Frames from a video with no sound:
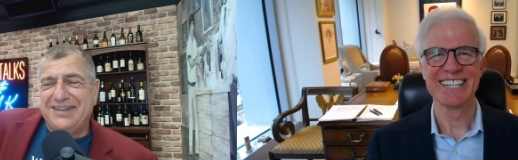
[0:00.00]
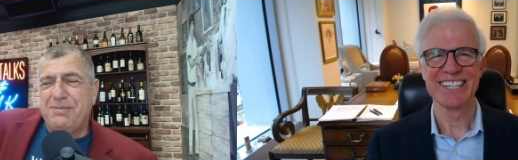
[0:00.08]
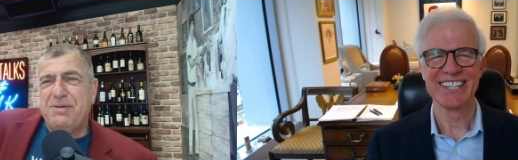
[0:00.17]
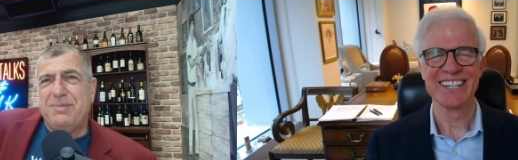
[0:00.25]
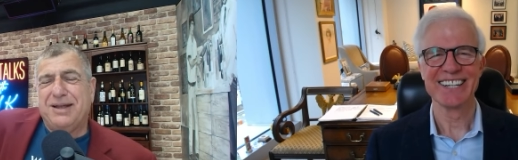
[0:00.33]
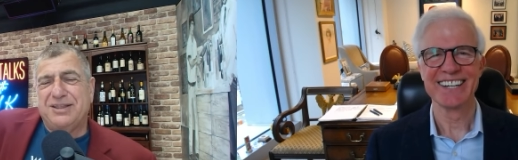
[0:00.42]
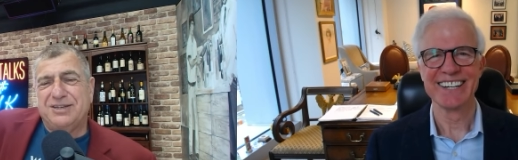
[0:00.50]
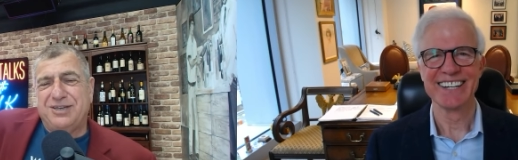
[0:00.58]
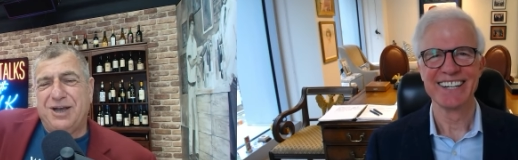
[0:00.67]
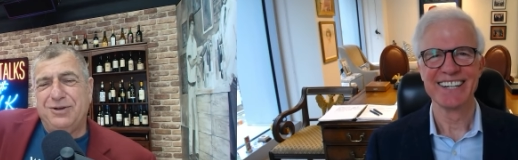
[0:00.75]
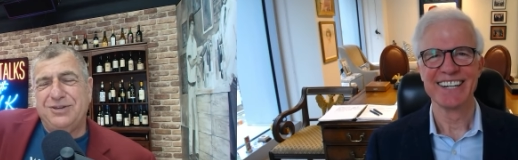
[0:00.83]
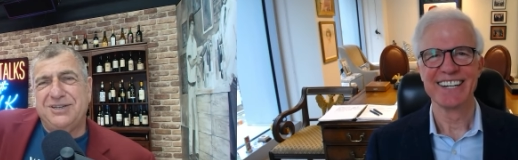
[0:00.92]
Speaker 1: Tell me about the
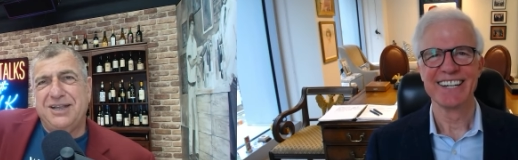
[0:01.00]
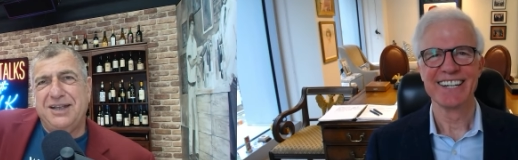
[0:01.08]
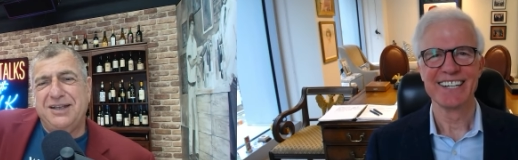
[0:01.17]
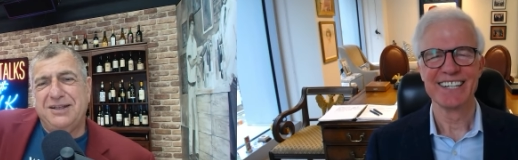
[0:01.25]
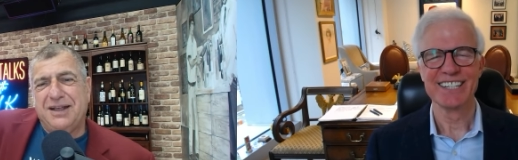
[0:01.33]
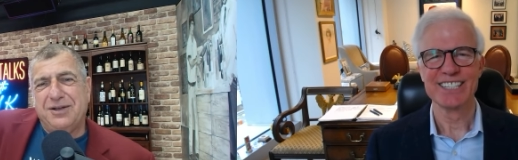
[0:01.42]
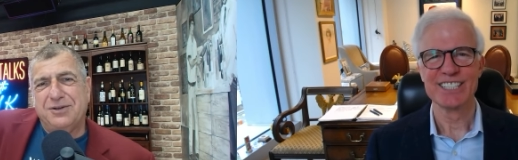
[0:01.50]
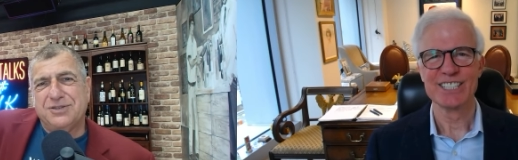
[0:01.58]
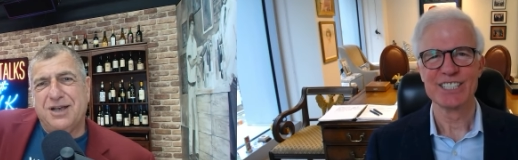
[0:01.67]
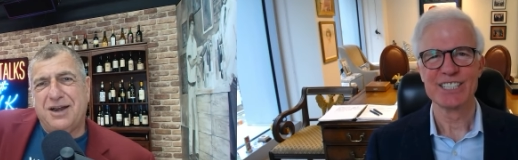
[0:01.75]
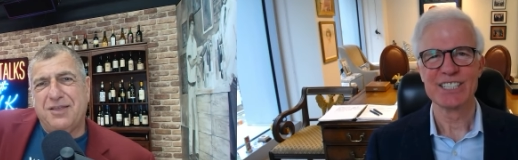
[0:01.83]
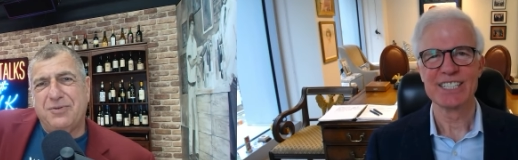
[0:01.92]
toasting that
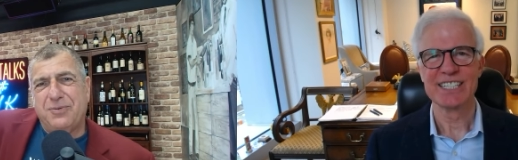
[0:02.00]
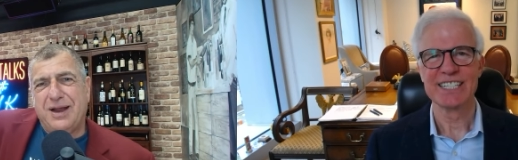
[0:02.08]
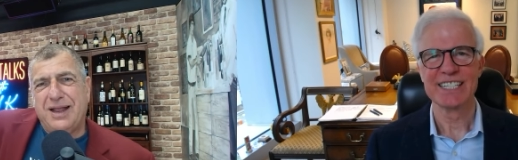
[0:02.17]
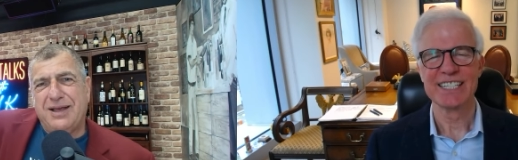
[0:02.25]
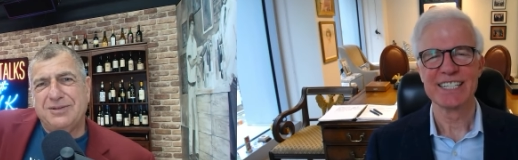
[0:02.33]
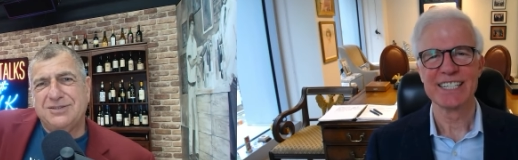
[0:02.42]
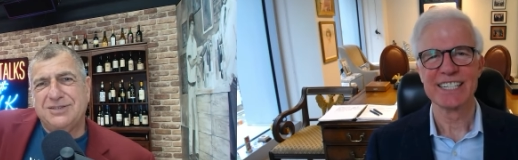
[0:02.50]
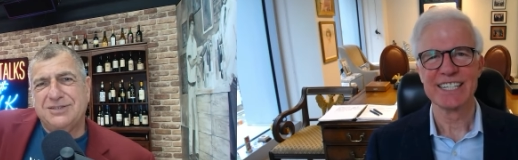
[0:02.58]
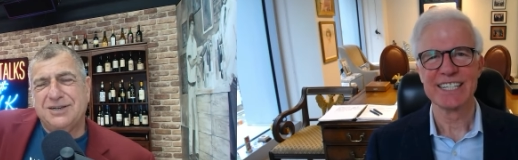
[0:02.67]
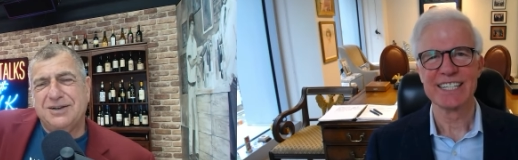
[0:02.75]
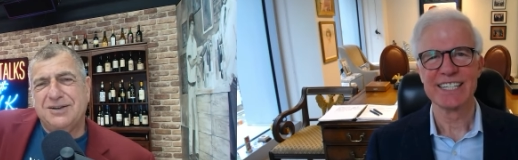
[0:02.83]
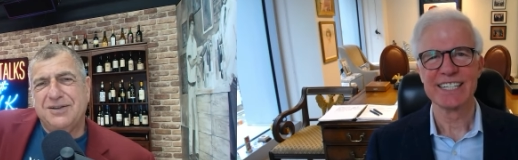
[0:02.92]
goes on at the White House. Is
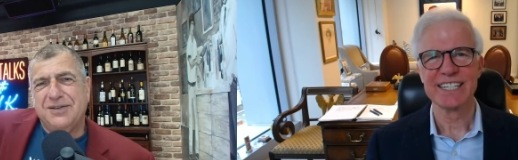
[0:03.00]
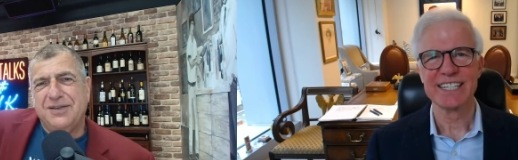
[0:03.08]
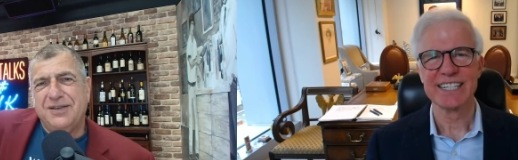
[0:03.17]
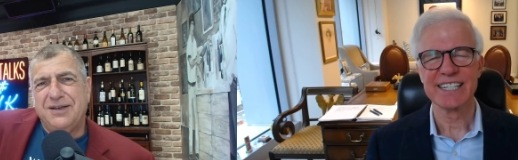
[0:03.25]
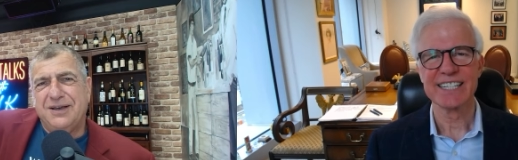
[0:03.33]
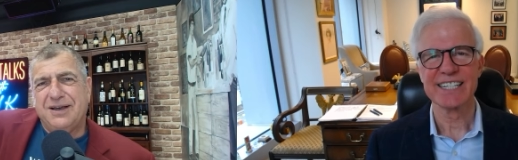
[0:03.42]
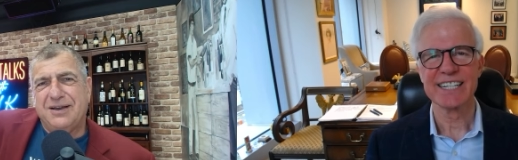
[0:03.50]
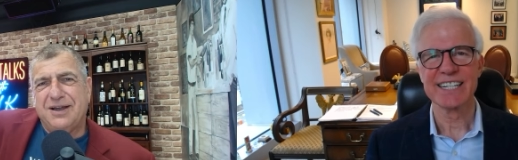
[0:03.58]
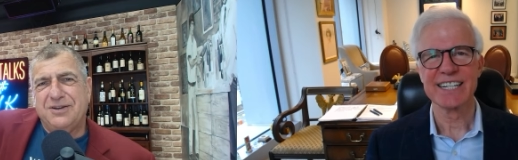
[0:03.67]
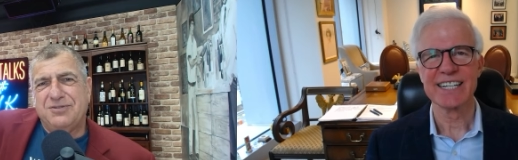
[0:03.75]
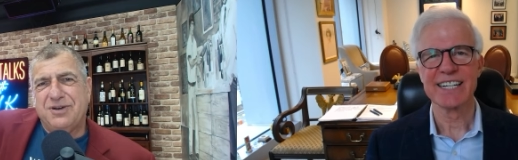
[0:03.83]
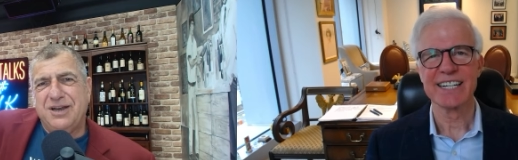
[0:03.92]
there a,
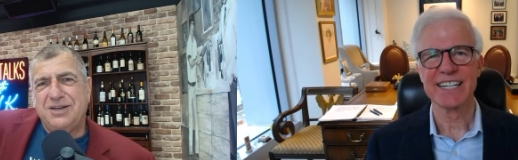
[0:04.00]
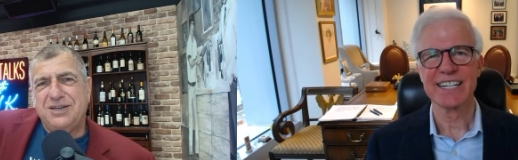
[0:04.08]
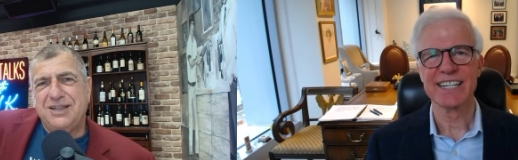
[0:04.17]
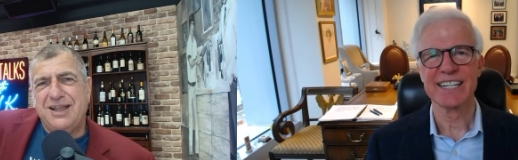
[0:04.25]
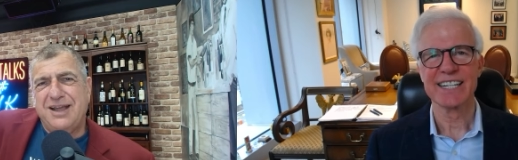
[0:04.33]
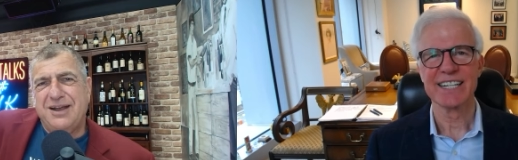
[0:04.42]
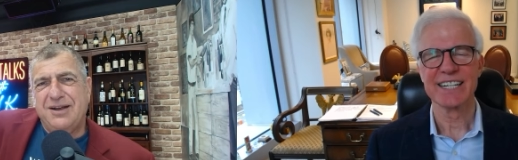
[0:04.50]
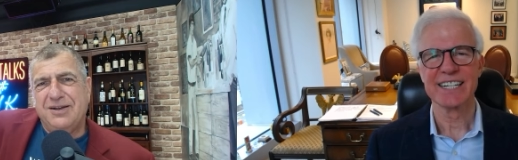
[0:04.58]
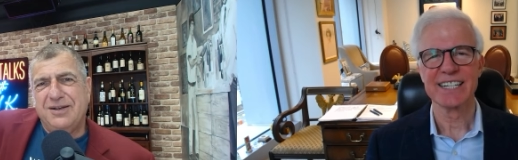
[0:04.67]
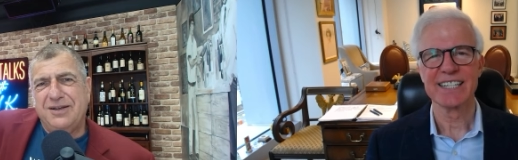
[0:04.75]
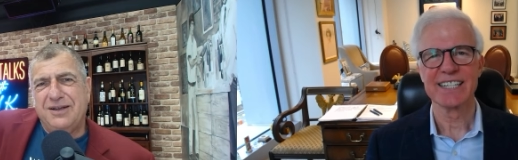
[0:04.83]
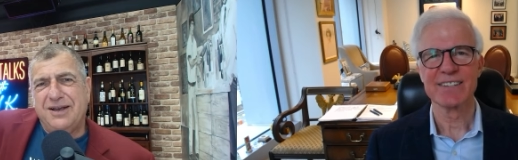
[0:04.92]
a tradition
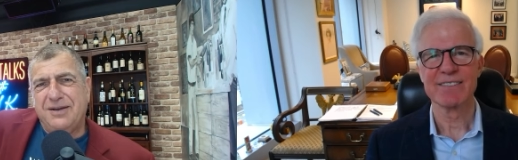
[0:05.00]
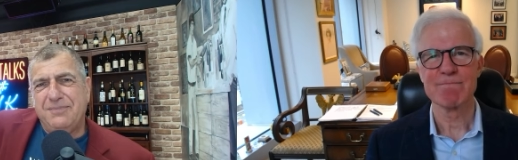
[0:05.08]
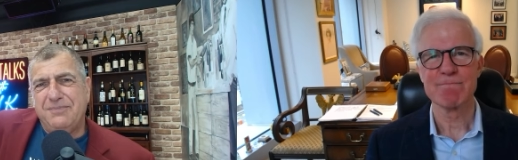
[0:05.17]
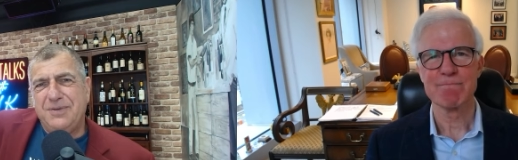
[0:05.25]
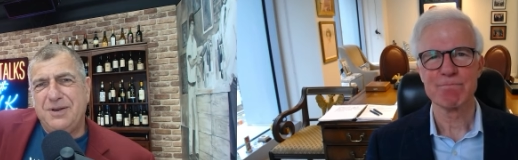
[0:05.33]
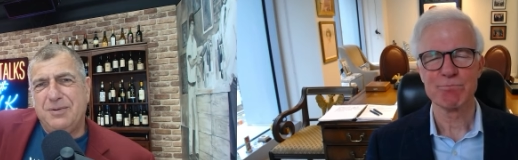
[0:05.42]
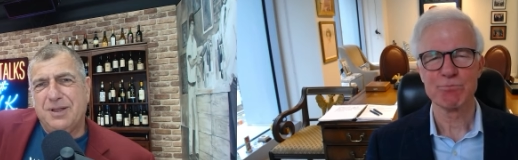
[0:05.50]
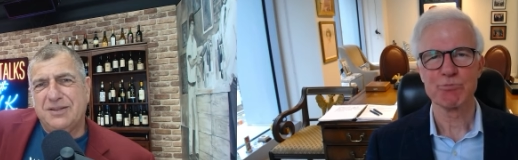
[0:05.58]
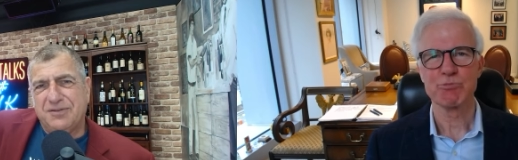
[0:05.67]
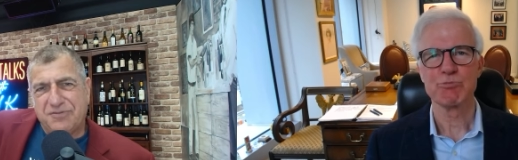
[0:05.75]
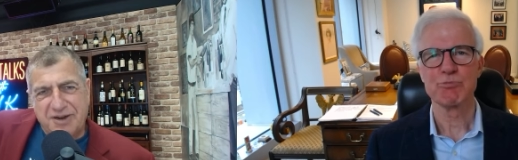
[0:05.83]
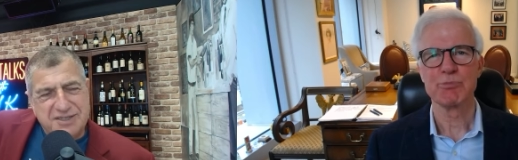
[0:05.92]
there? Um, you know,
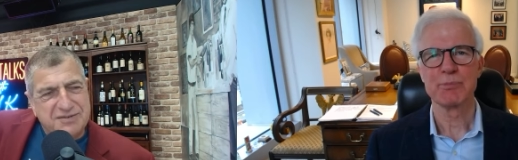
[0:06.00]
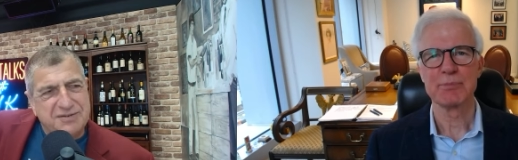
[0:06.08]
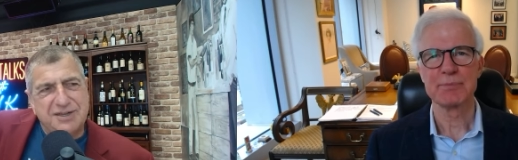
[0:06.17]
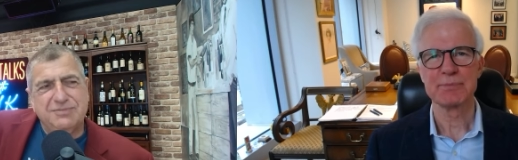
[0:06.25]
like the French have a